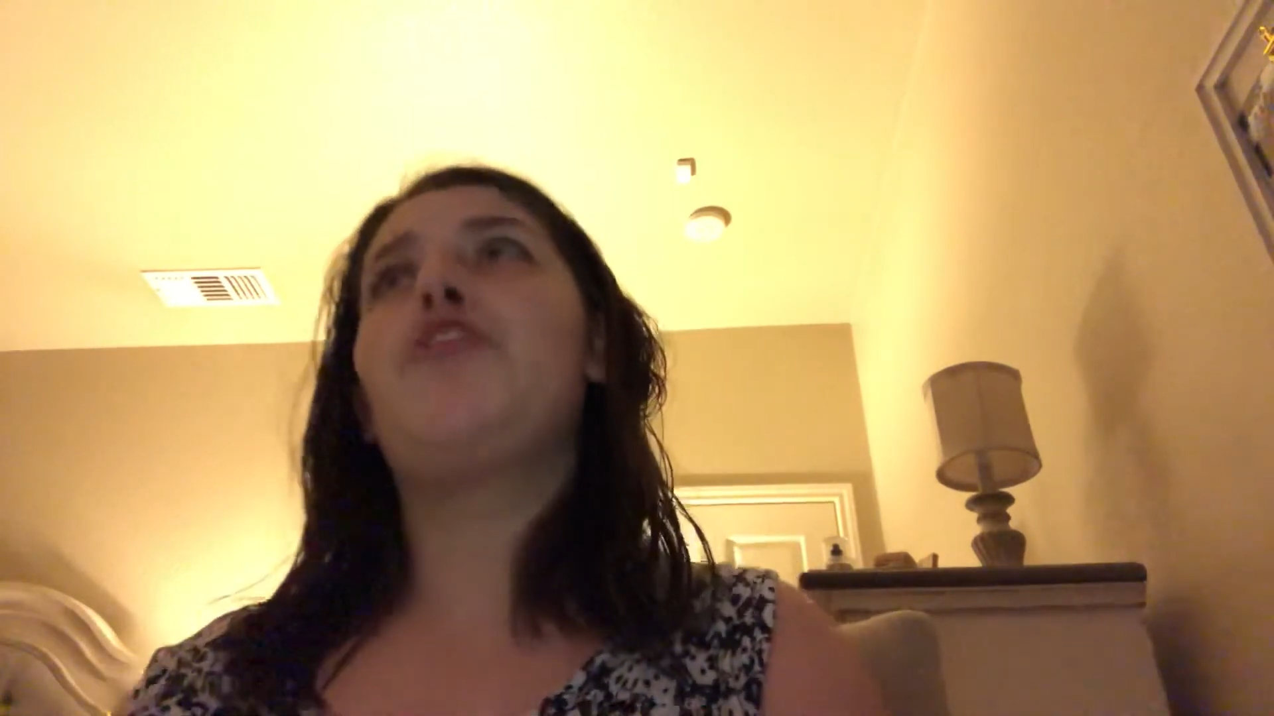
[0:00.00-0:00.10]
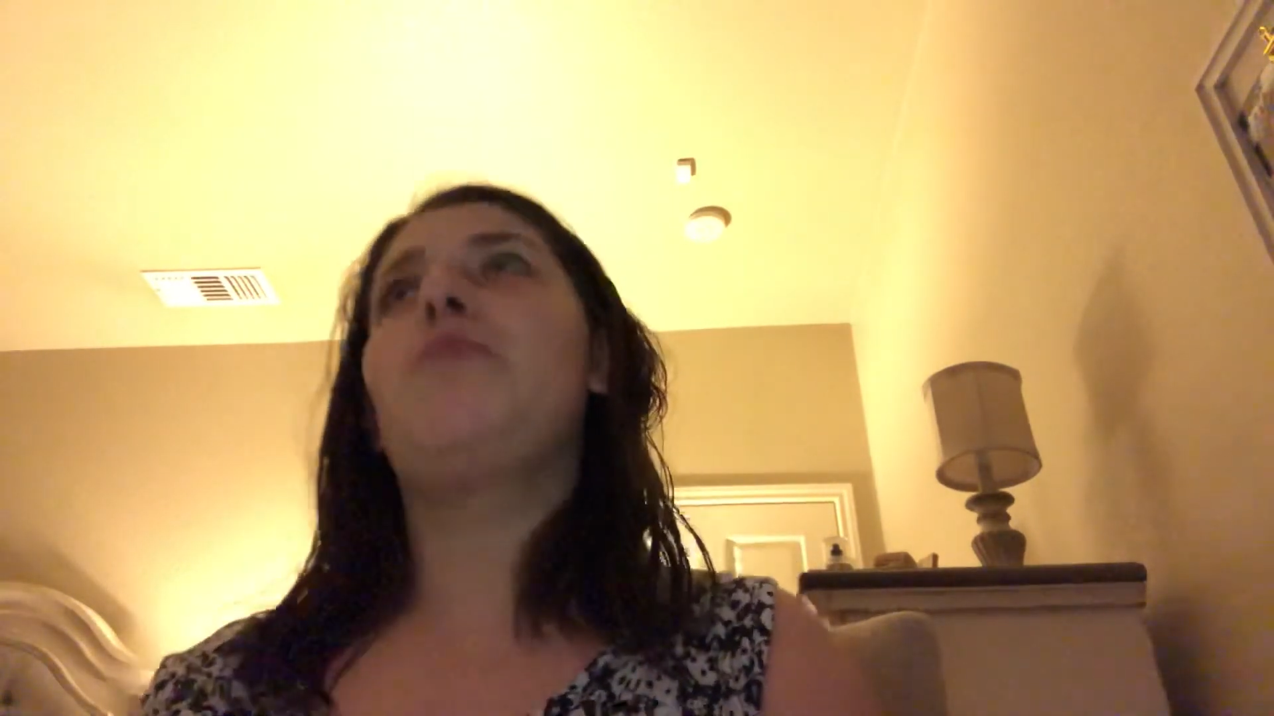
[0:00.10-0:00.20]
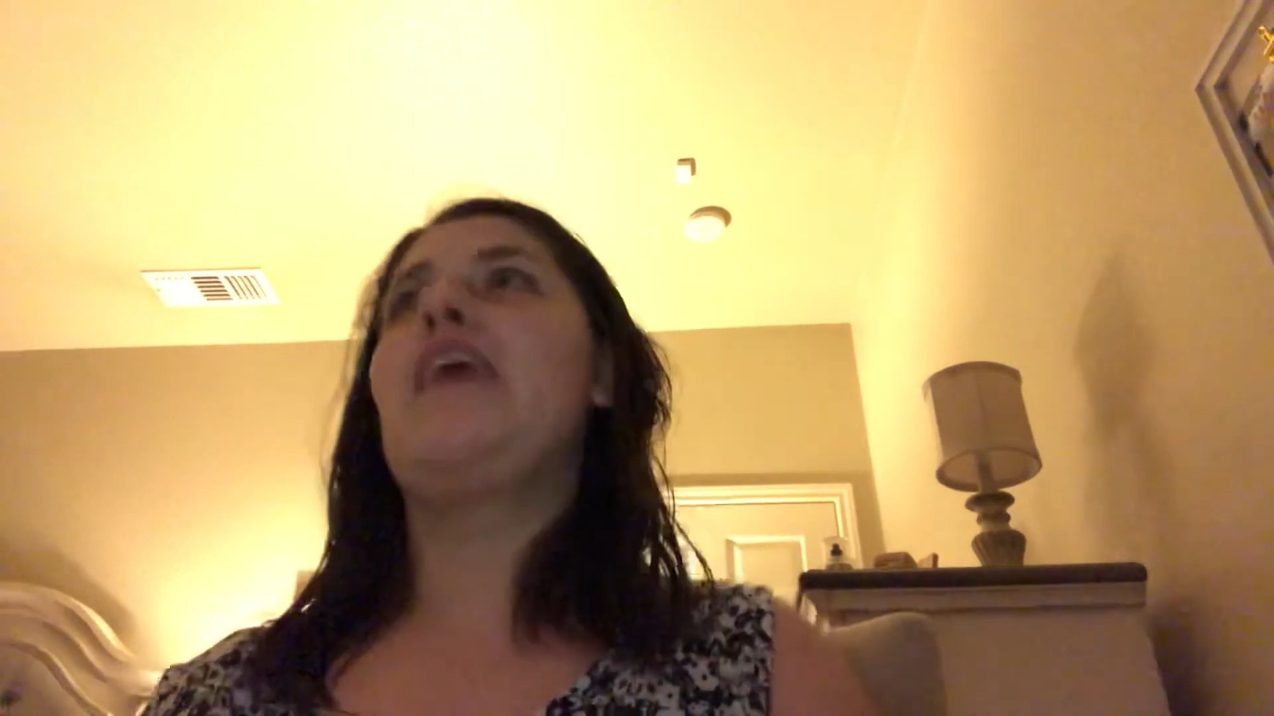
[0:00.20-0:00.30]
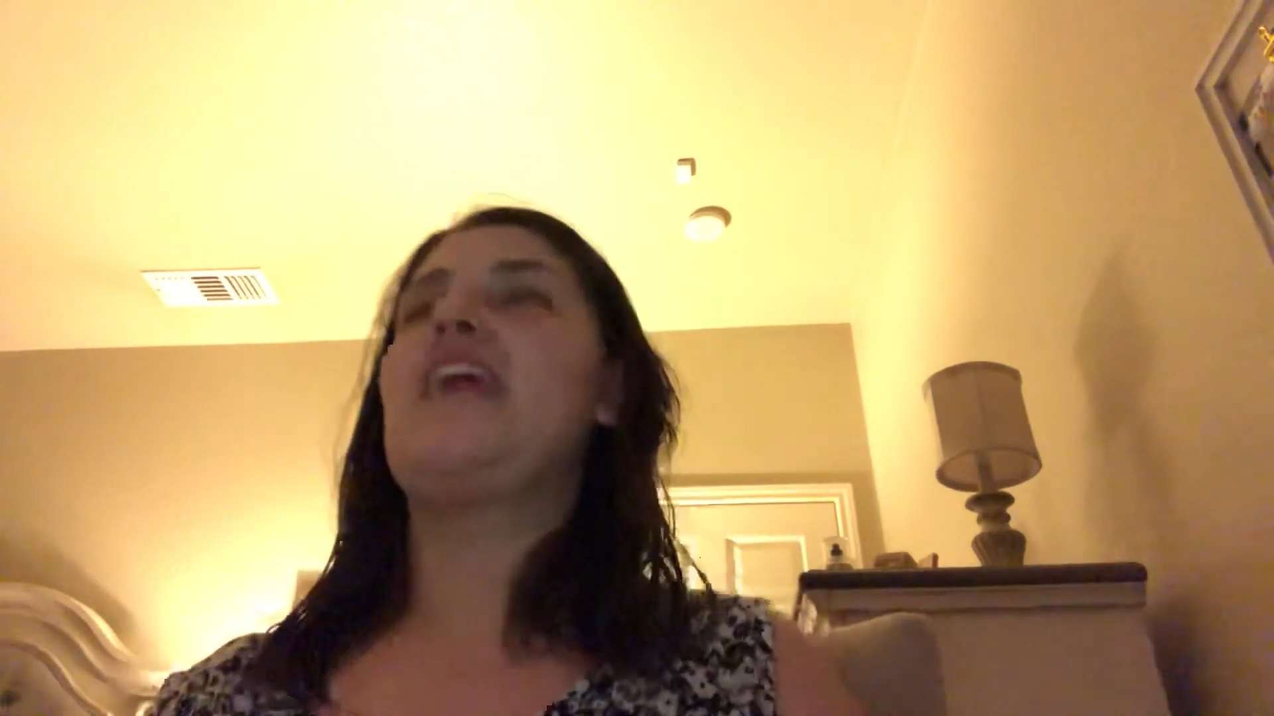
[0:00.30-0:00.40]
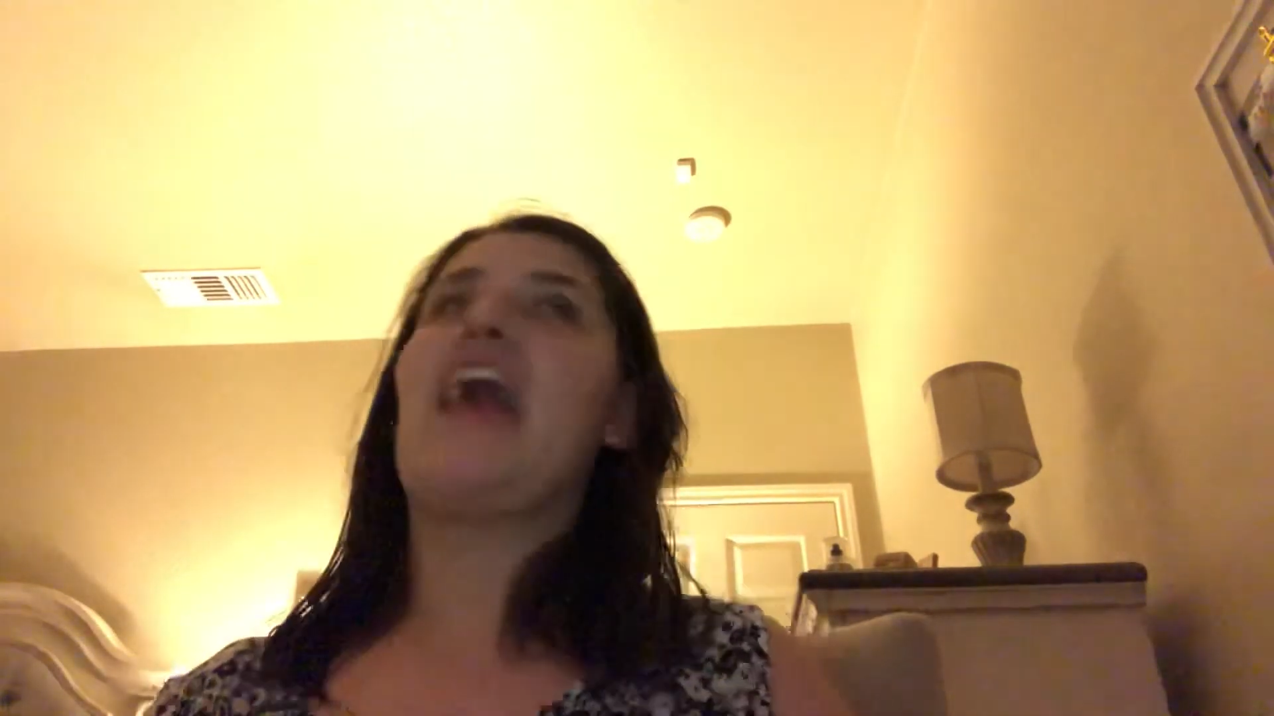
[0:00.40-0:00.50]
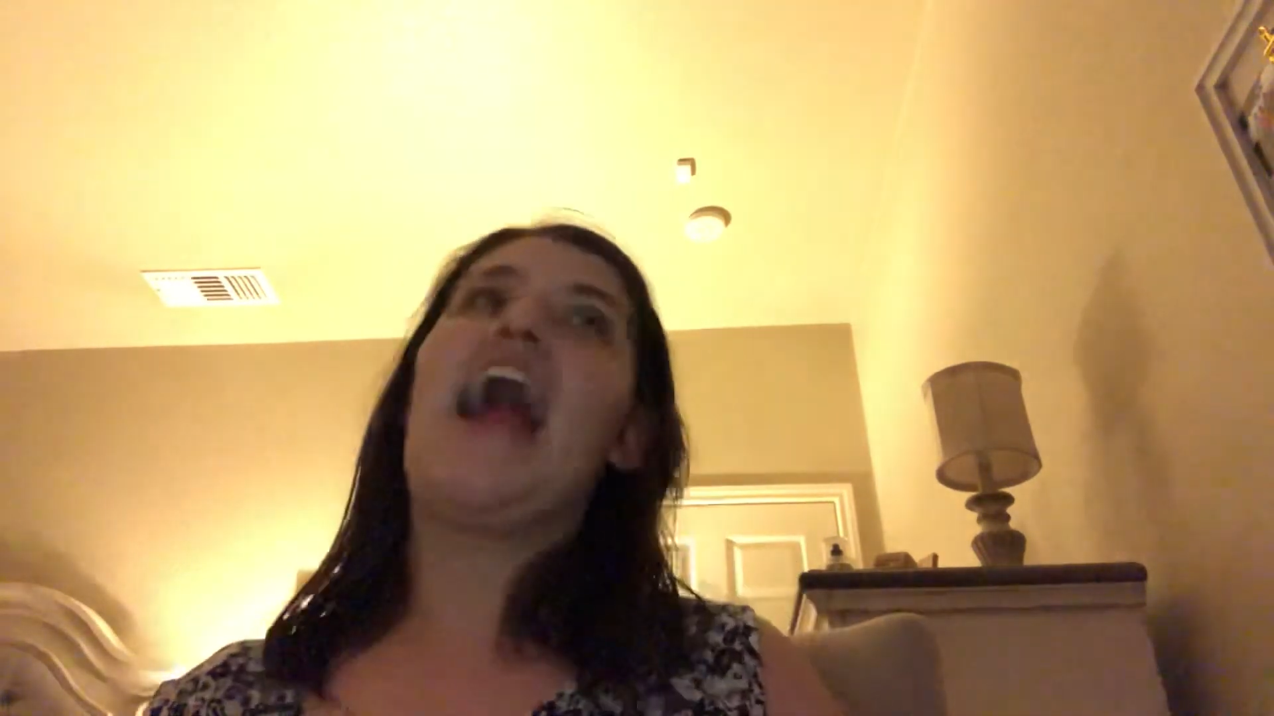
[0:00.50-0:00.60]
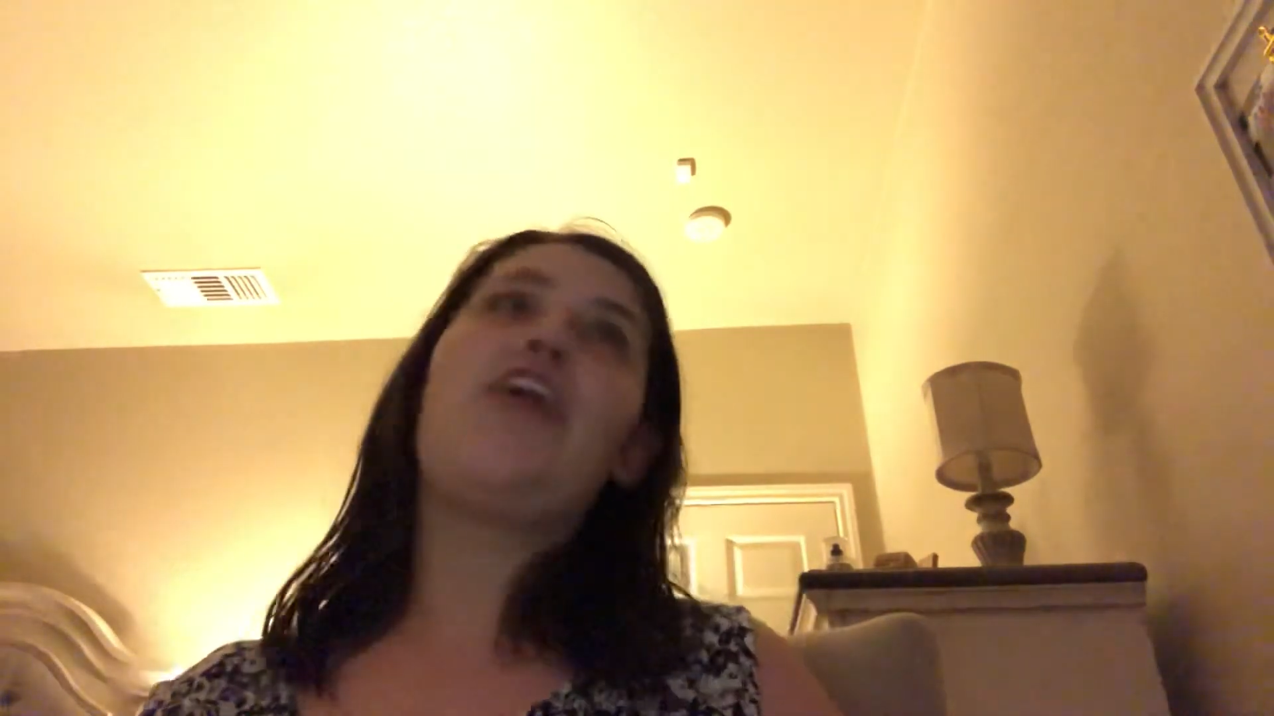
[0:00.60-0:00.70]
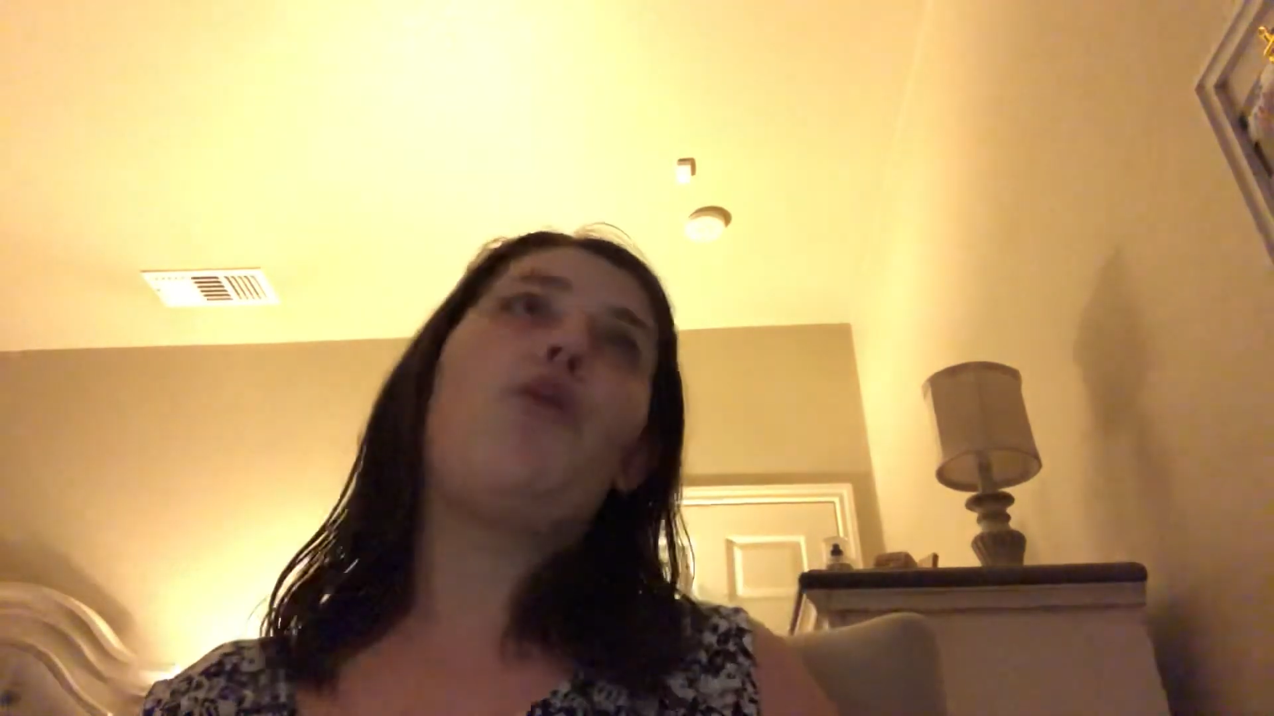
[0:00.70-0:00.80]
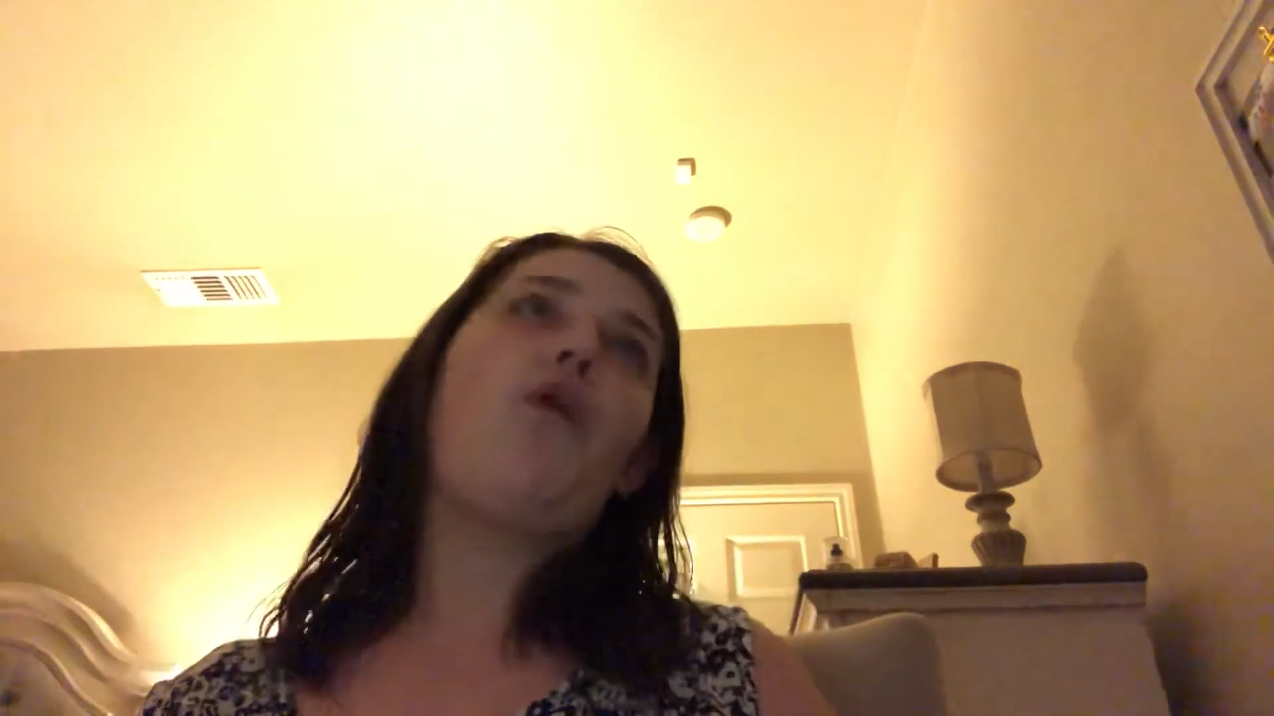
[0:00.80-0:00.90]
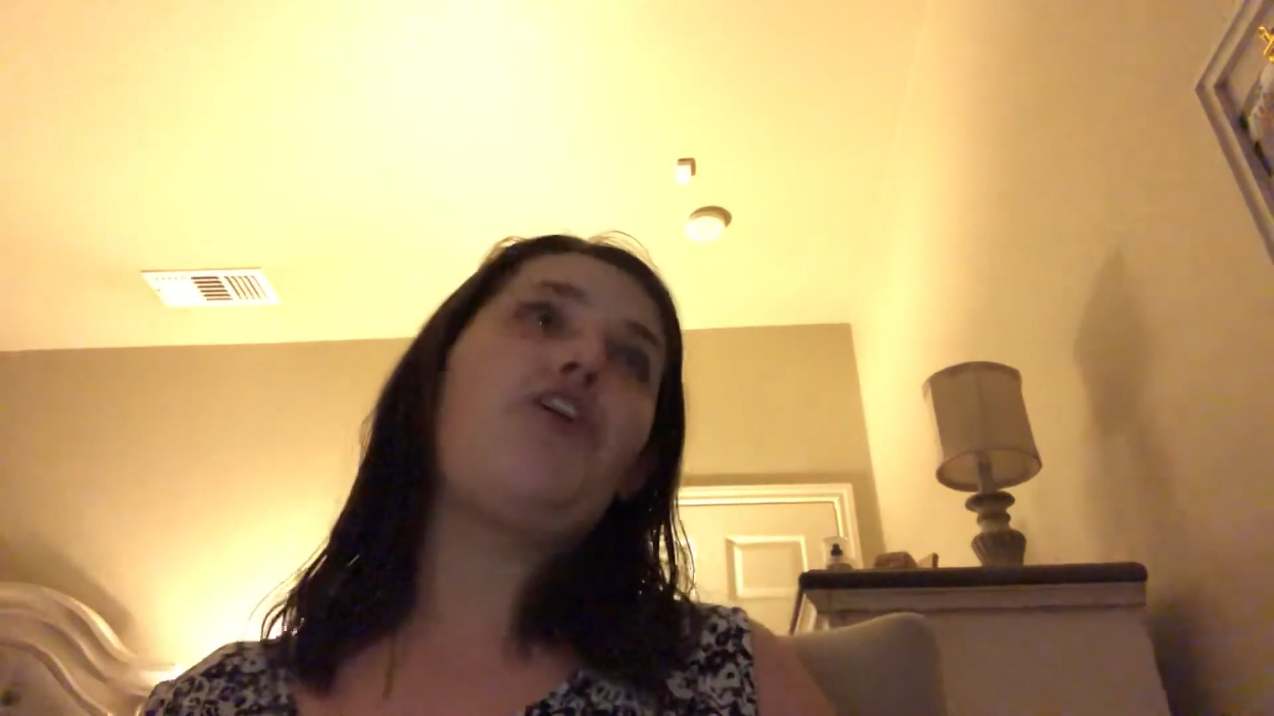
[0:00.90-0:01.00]
me and I
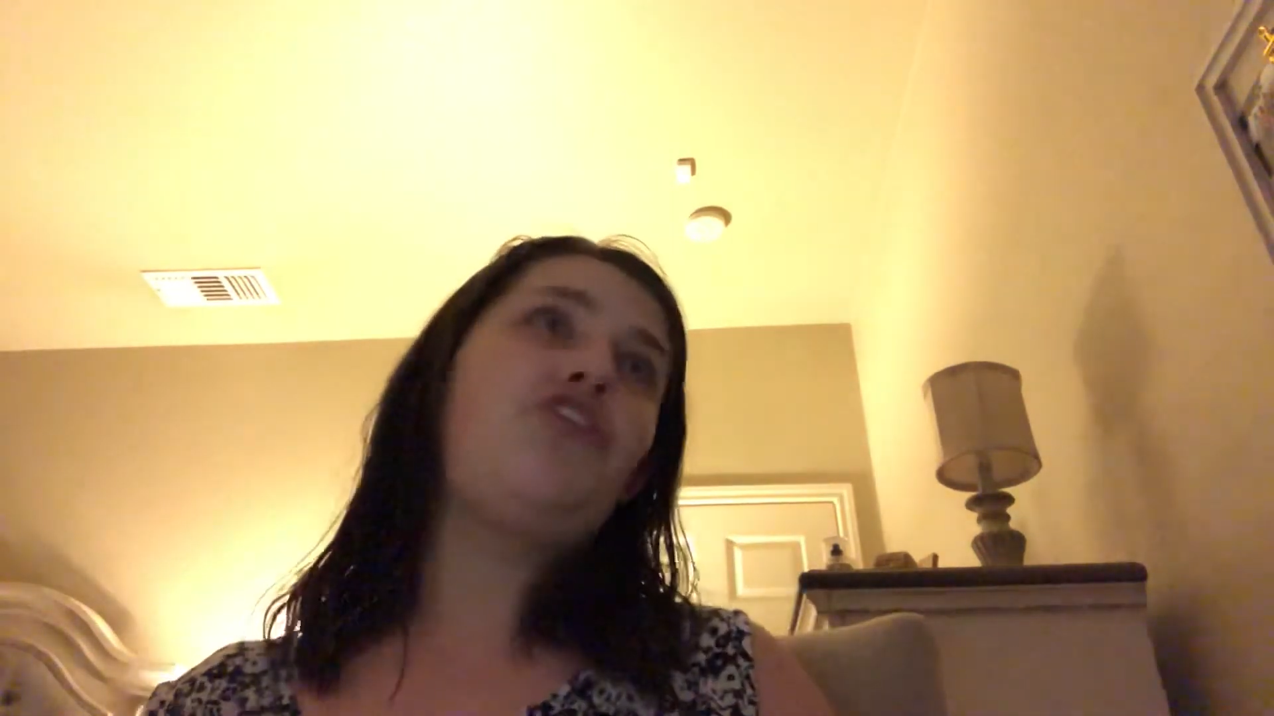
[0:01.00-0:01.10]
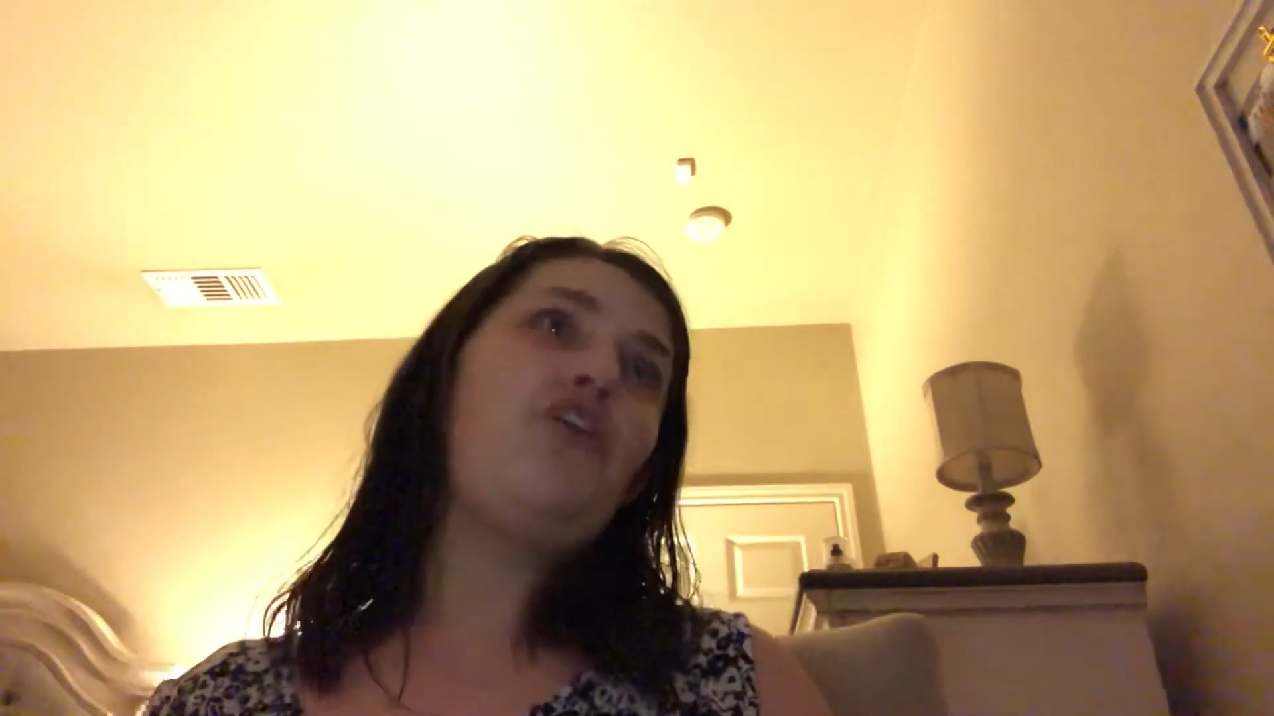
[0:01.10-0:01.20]
don't watch you